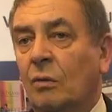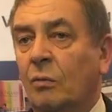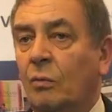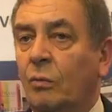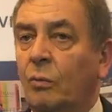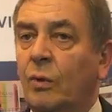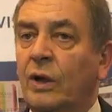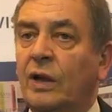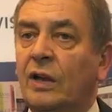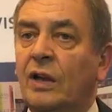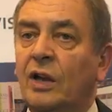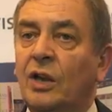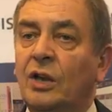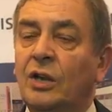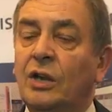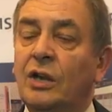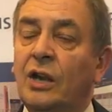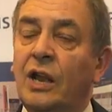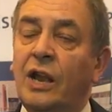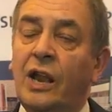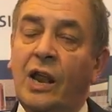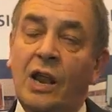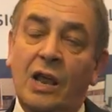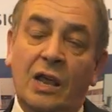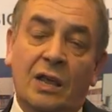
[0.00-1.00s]
we
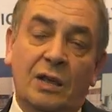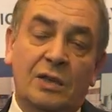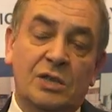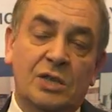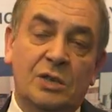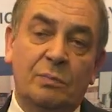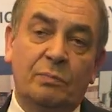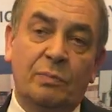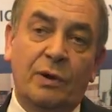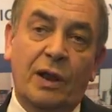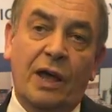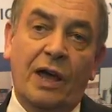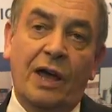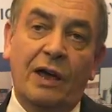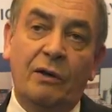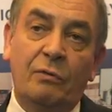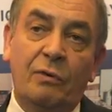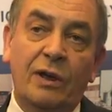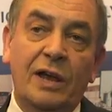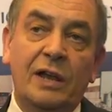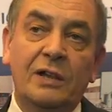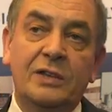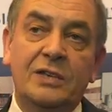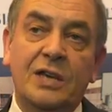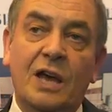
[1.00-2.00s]
can supply
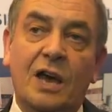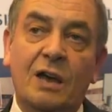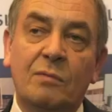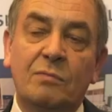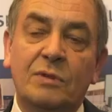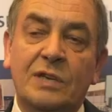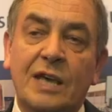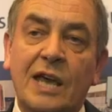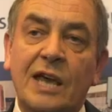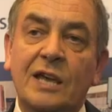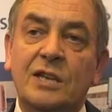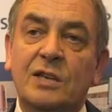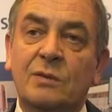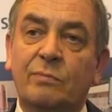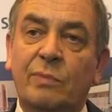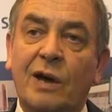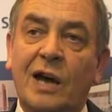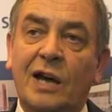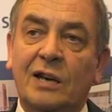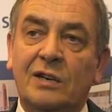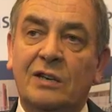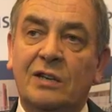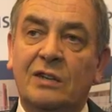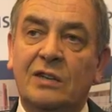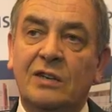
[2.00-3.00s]
real-time data
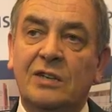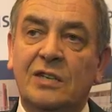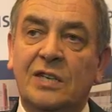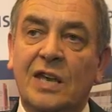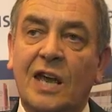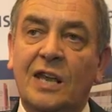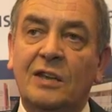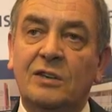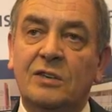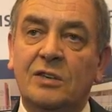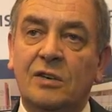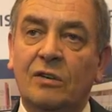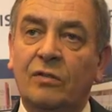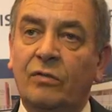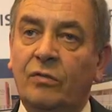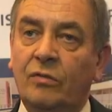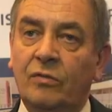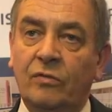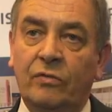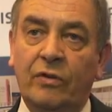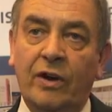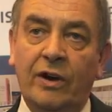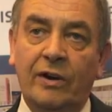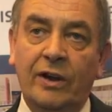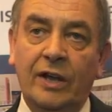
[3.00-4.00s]
back to the center
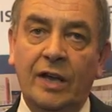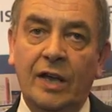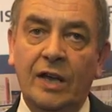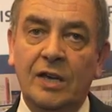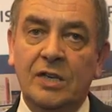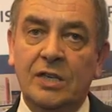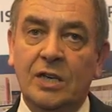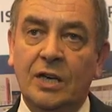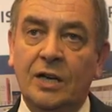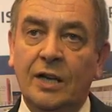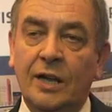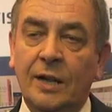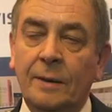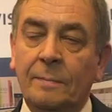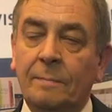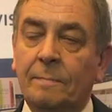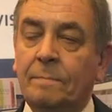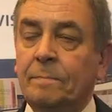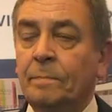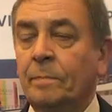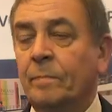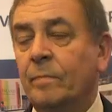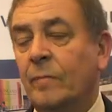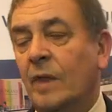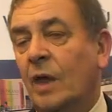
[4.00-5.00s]
very easily.
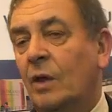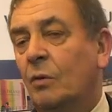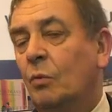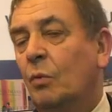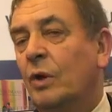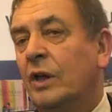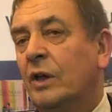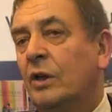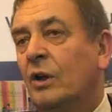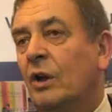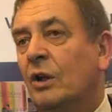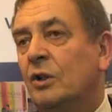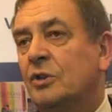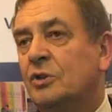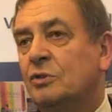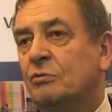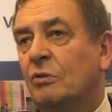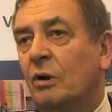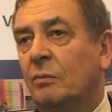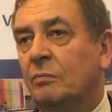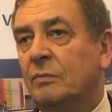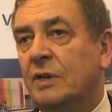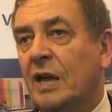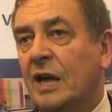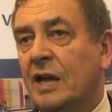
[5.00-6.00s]
We can also
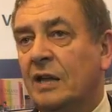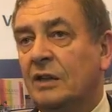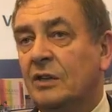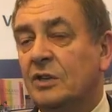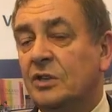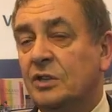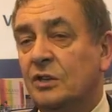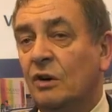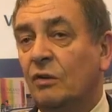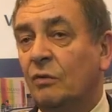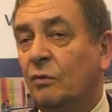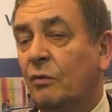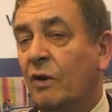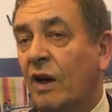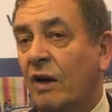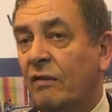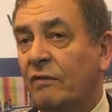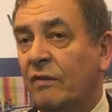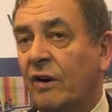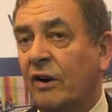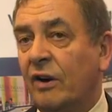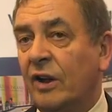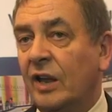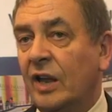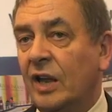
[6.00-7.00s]
update the software
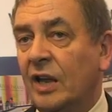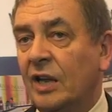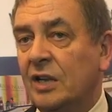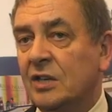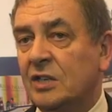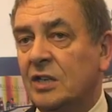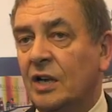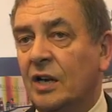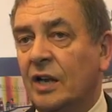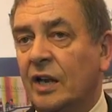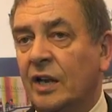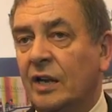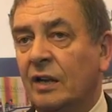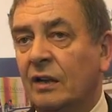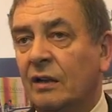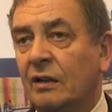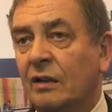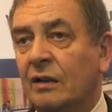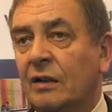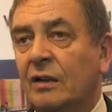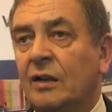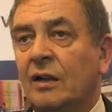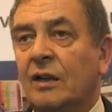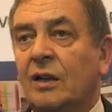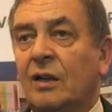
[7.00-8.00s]
very easily.
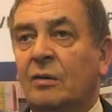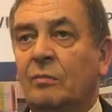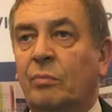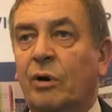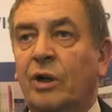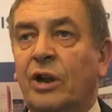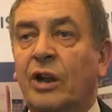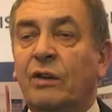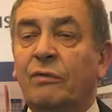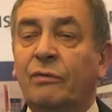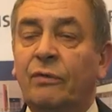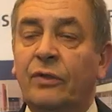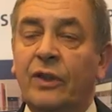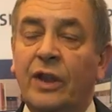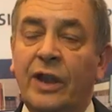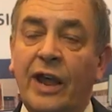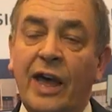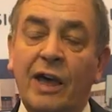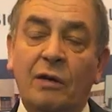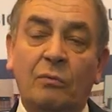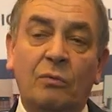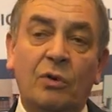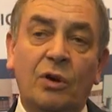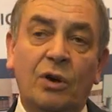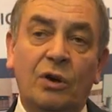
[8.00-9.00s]
But if the
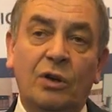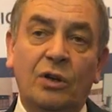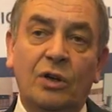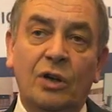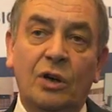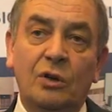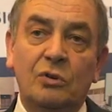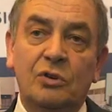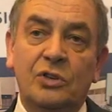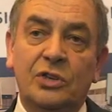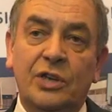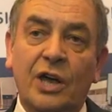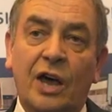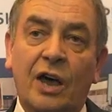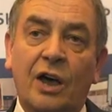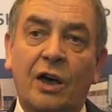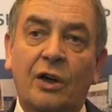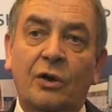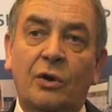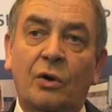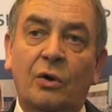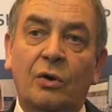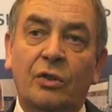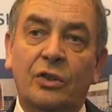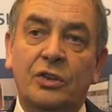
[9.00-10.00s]
network goes
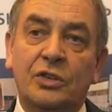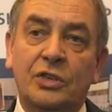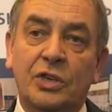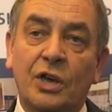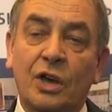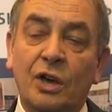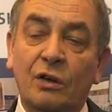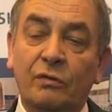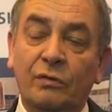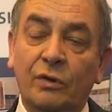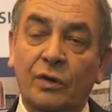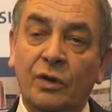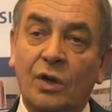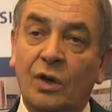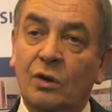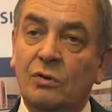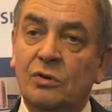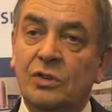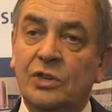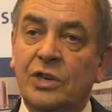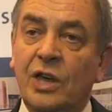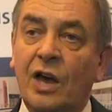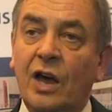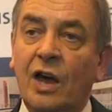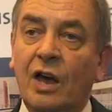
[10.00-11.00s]
down or the server goes
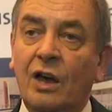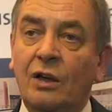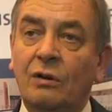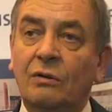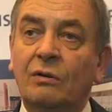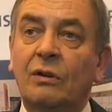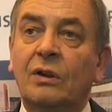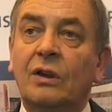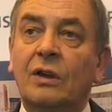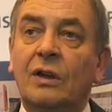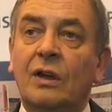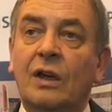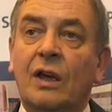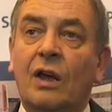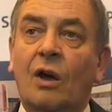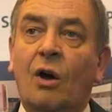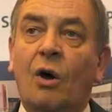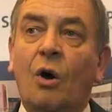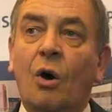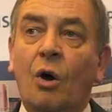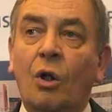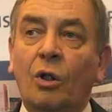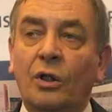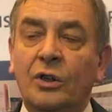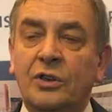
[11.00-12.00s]
down,
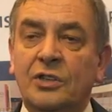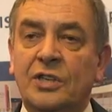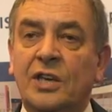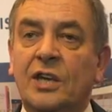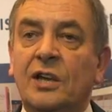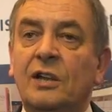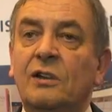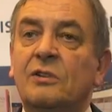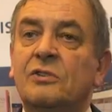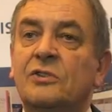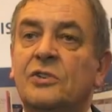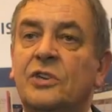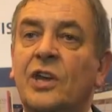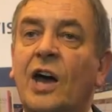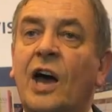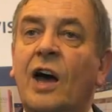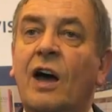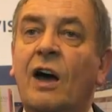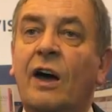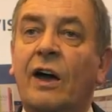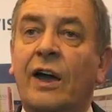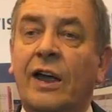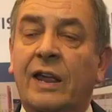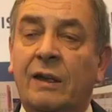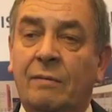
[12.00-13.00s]
all the tills
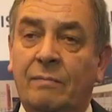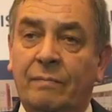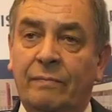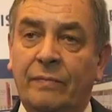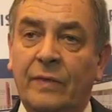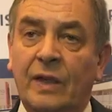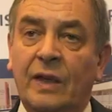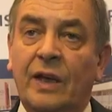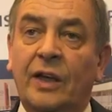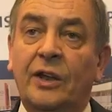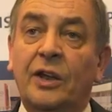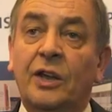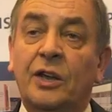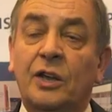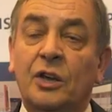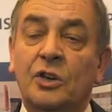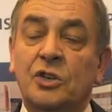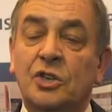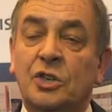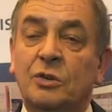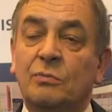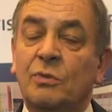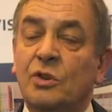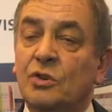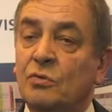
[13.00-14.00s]
die and the
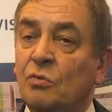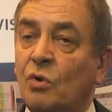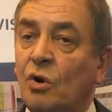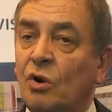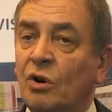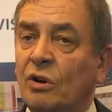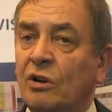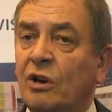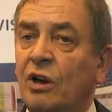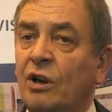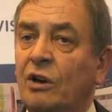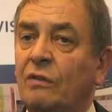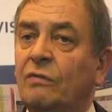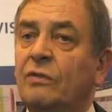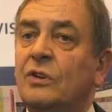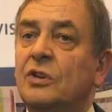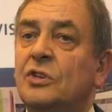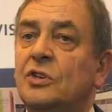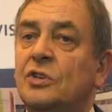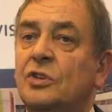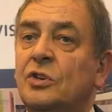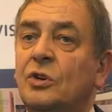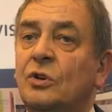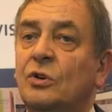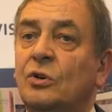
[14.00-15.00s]
customers walk out of the
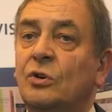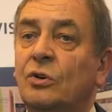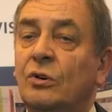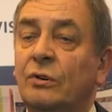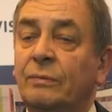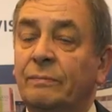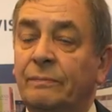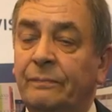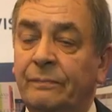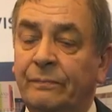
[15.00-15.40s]
store.